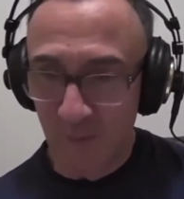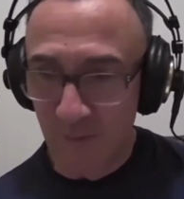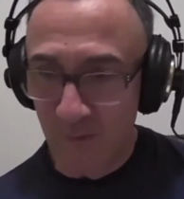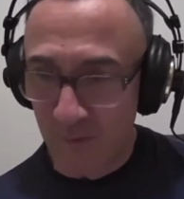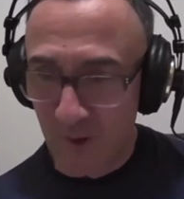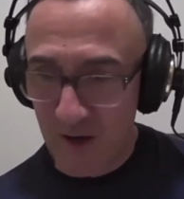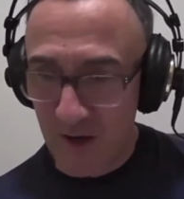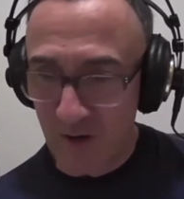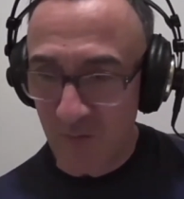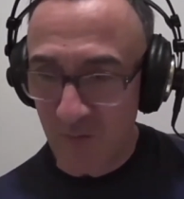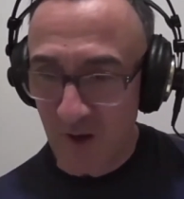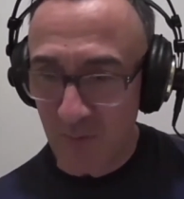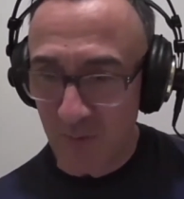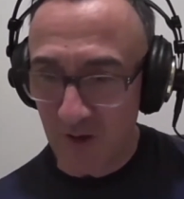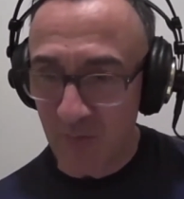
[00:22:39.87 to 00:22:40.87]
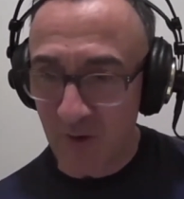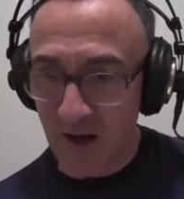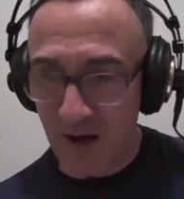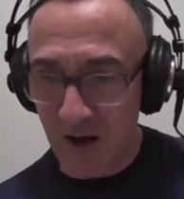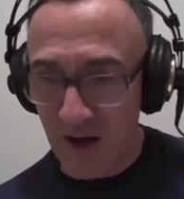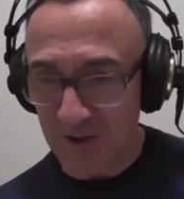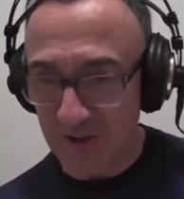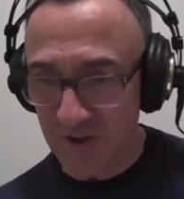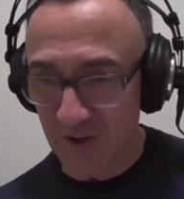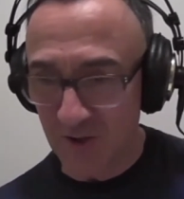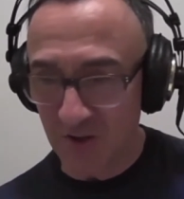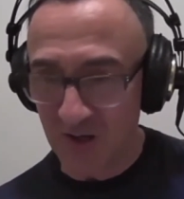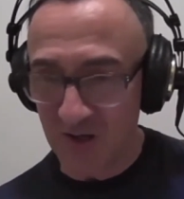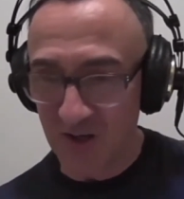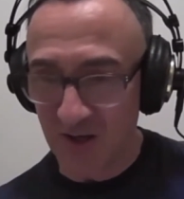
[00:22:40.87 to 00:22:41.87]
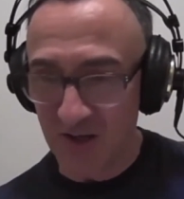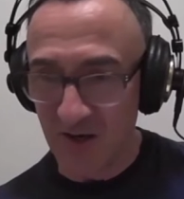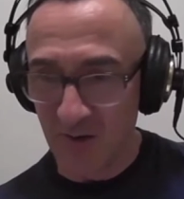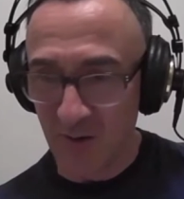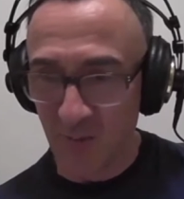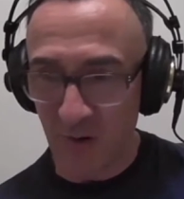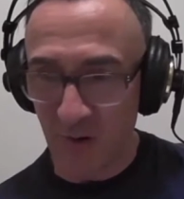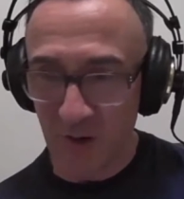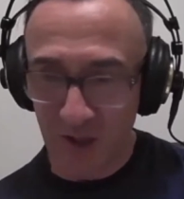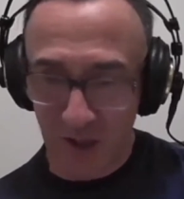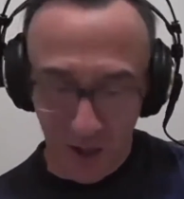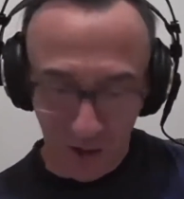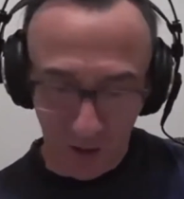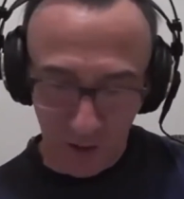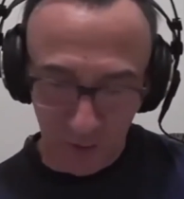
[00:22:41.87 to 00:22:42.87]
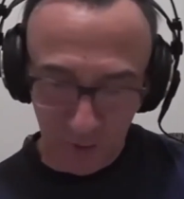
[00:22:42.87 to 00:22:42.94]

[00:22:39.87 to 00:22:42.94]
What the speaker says: plenty of people about Arsenal, and you probably get a lot.